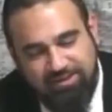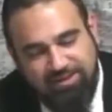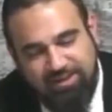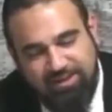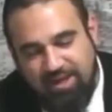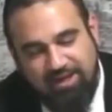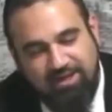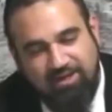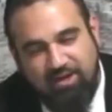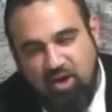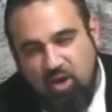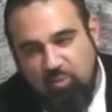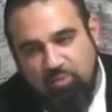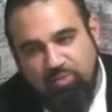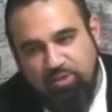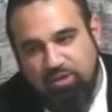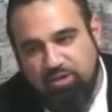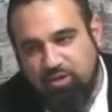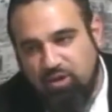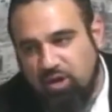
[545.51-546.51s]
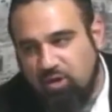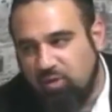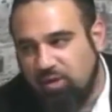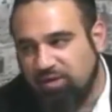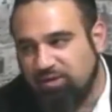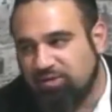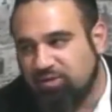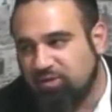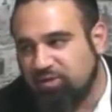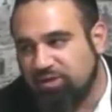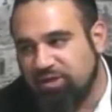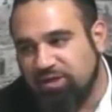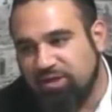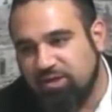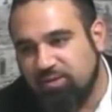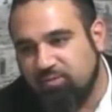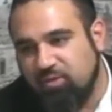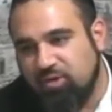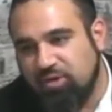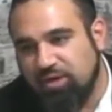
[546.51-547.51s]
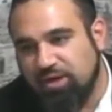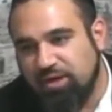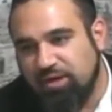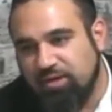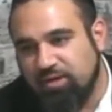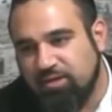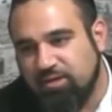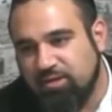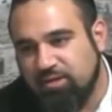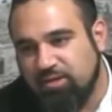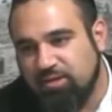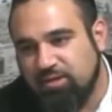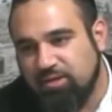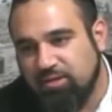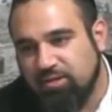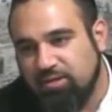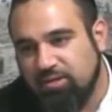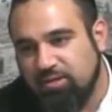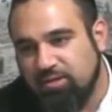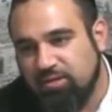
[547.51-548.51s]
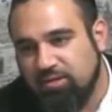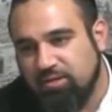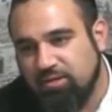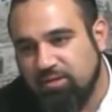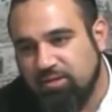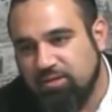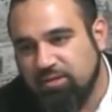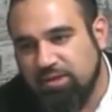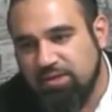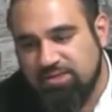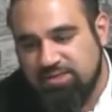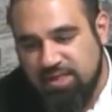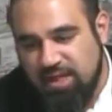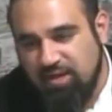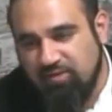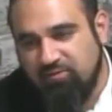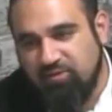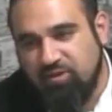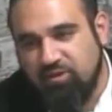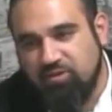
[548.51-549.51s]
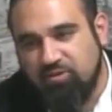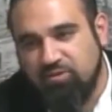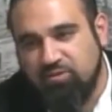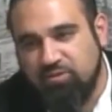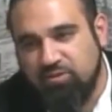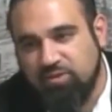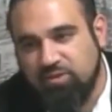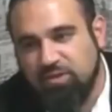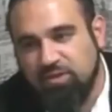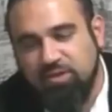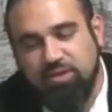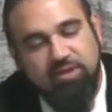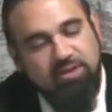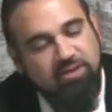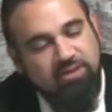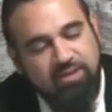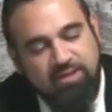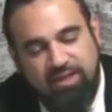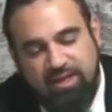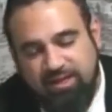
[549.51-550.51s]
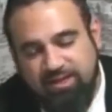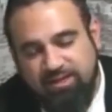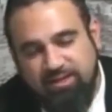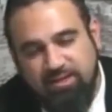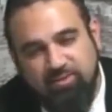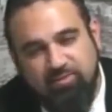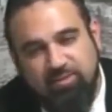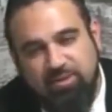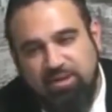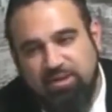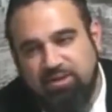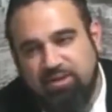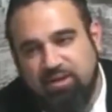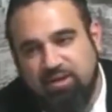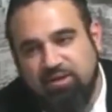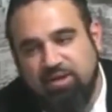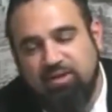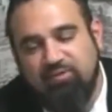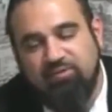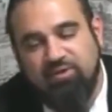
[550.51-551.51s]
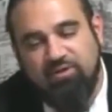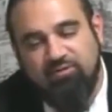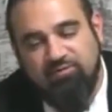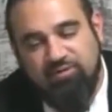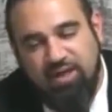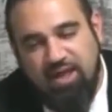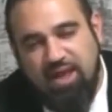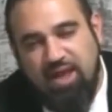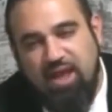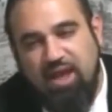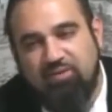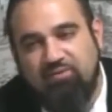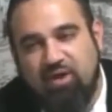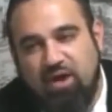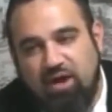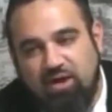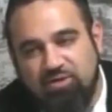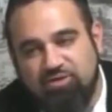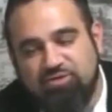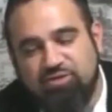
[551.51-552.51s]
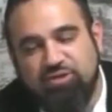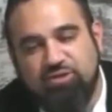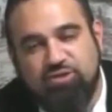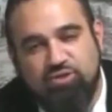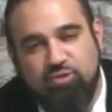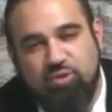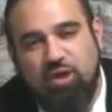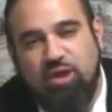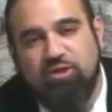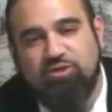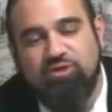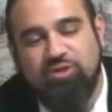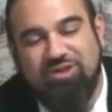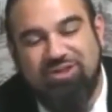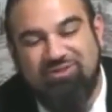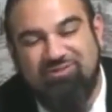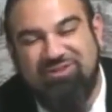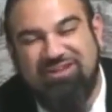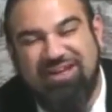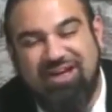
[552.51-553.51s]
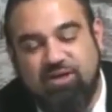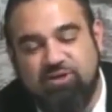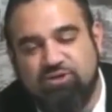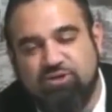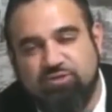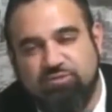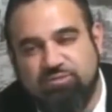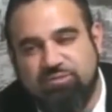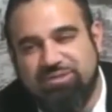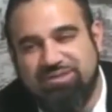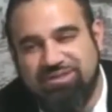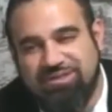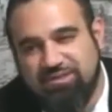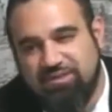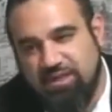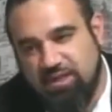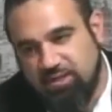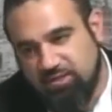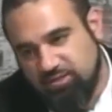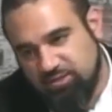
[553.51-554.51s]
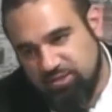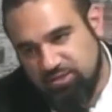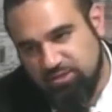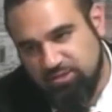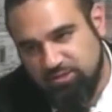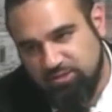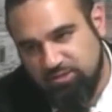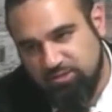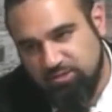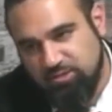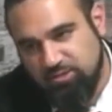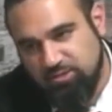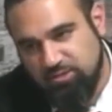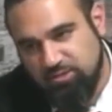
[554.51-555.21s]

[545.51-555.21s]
They're not going to open a door at 1.30 in the morning to save you. They're not going to be there even if they have 100, 200, 300 million dollars.